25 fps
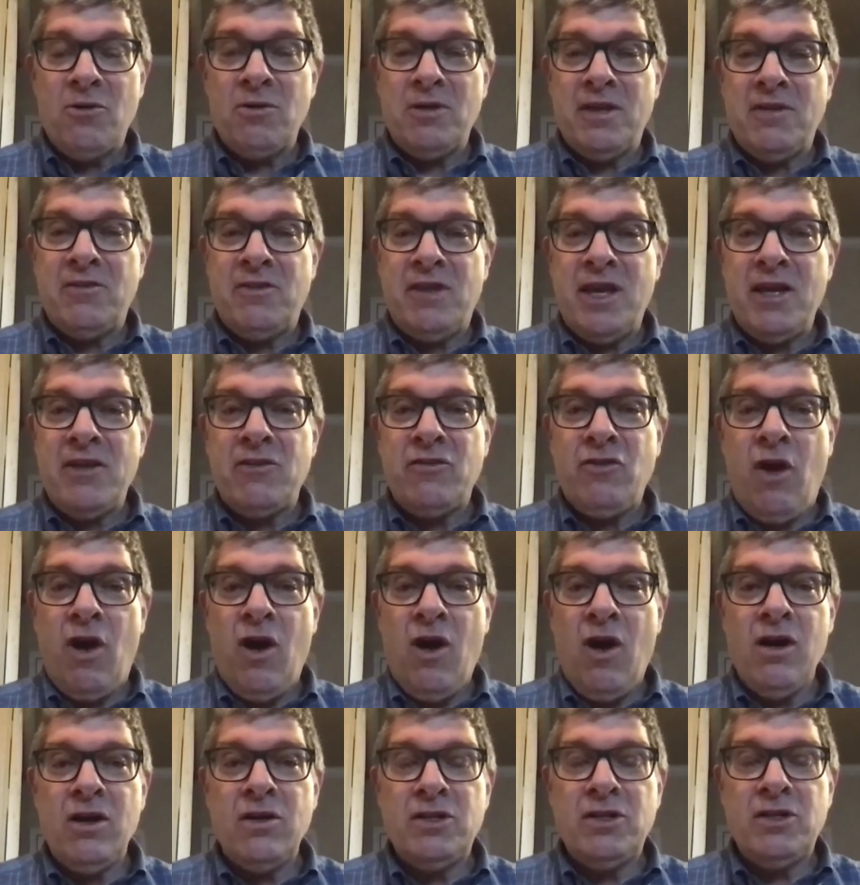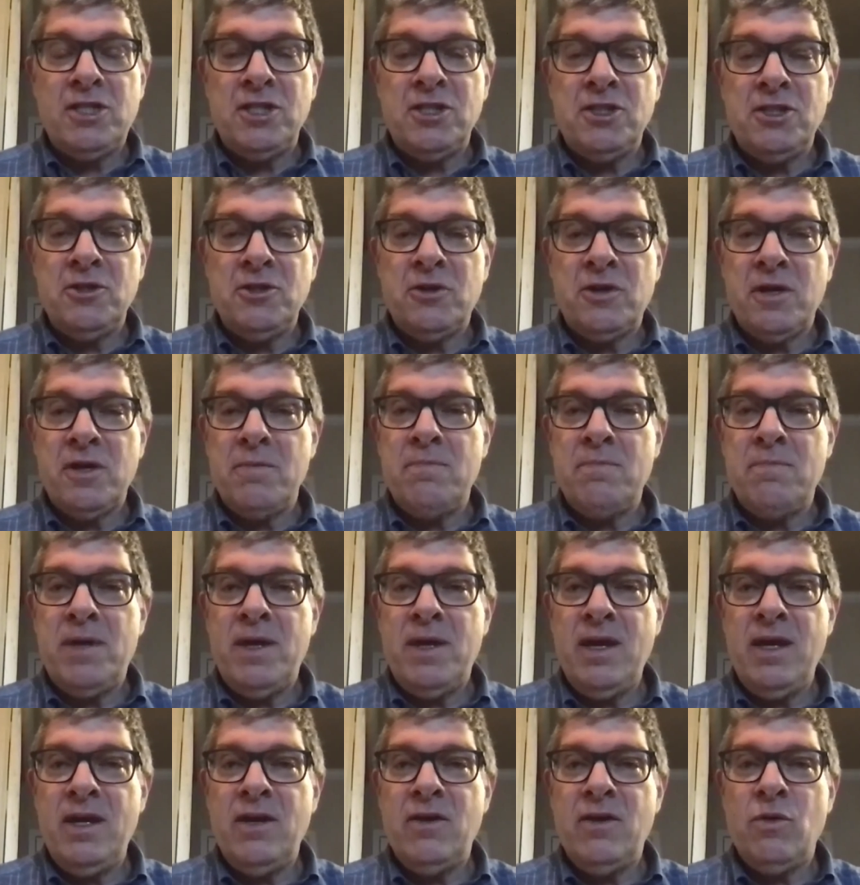it's hard to
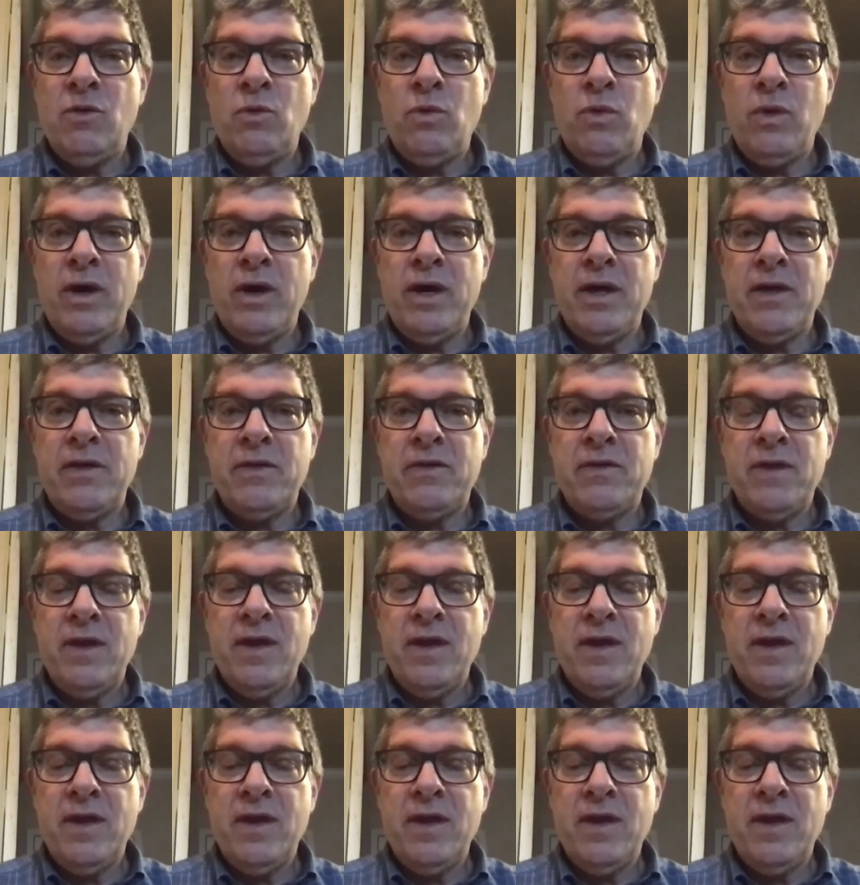compete with